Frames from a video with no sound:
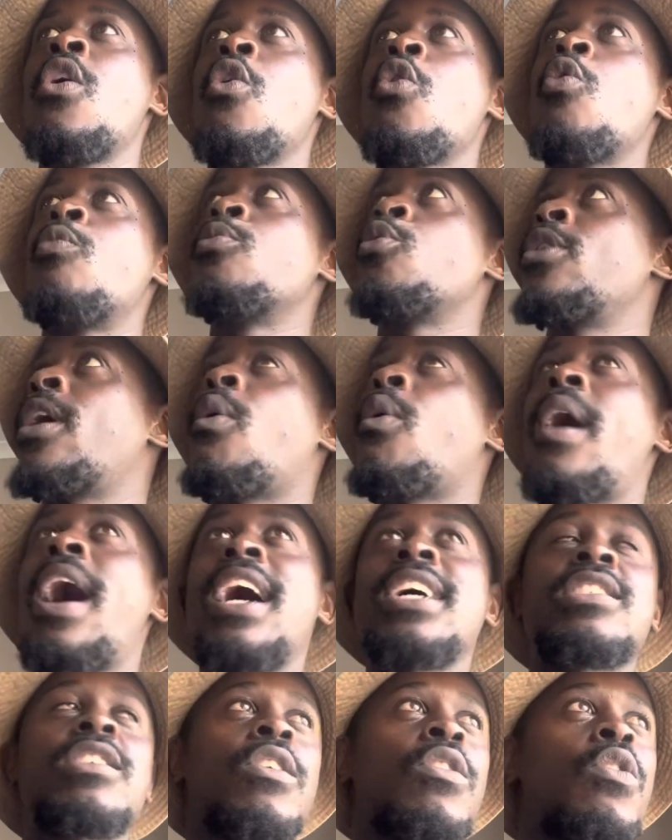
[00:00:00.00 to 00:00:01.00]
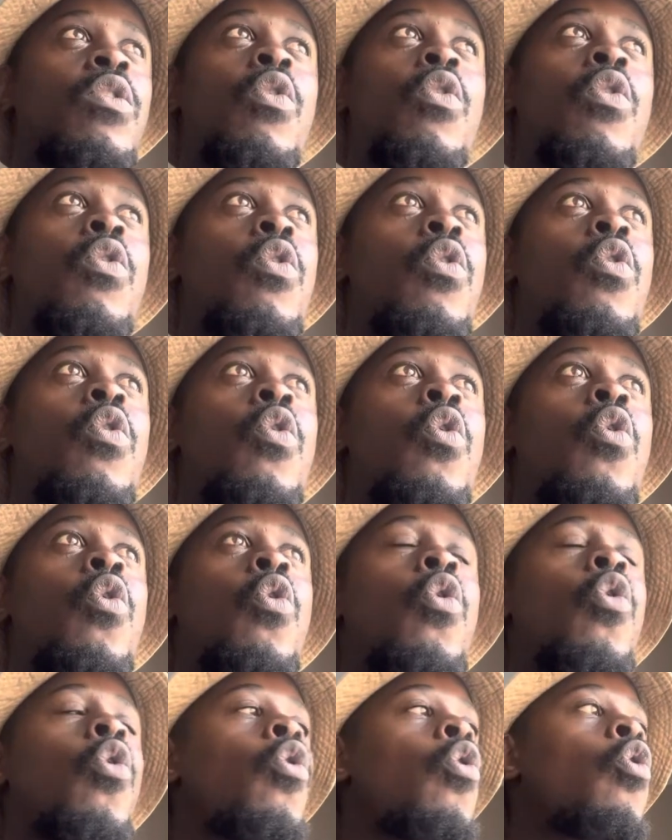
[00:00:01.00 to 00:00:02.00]
Umbuya was
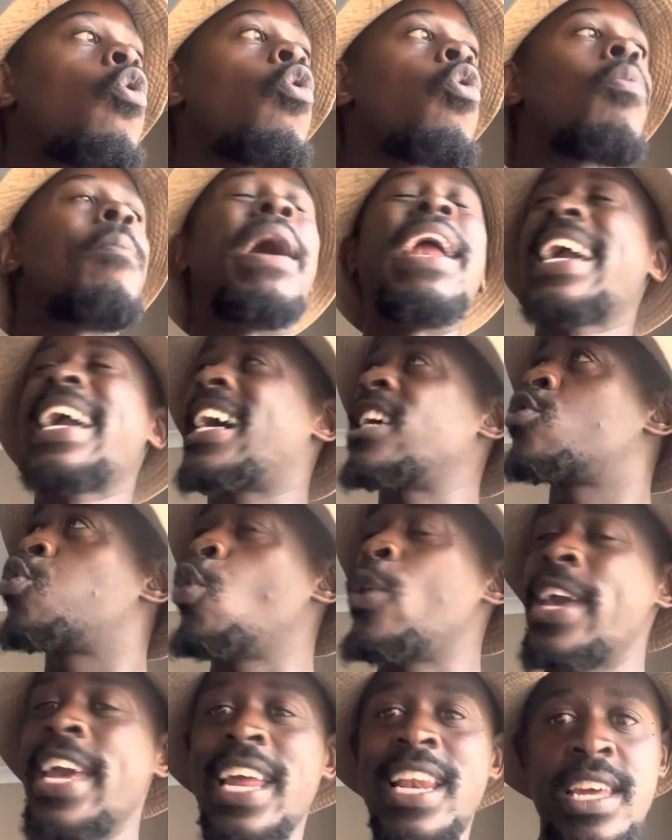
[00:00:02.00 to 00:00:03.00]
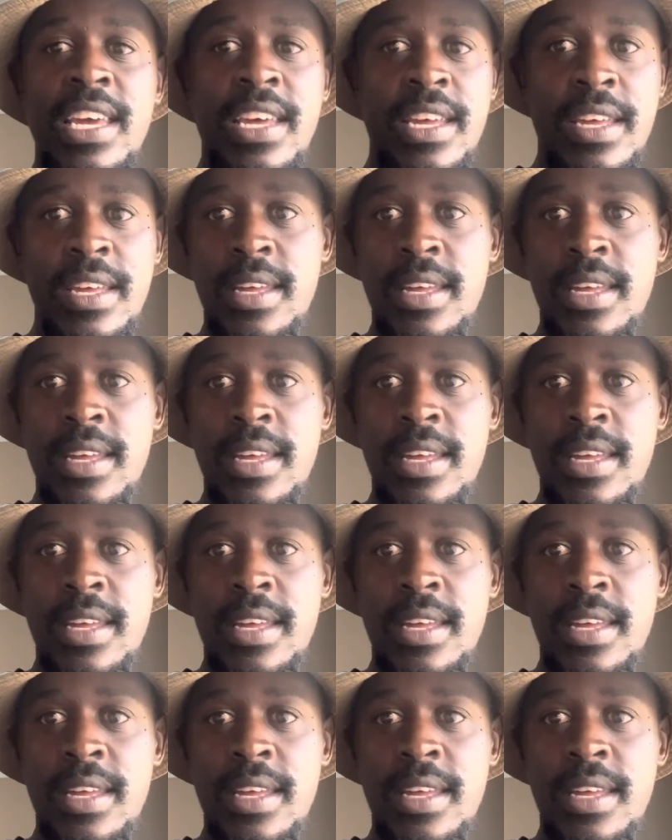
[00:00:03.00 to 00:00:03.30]
O Baleka too early.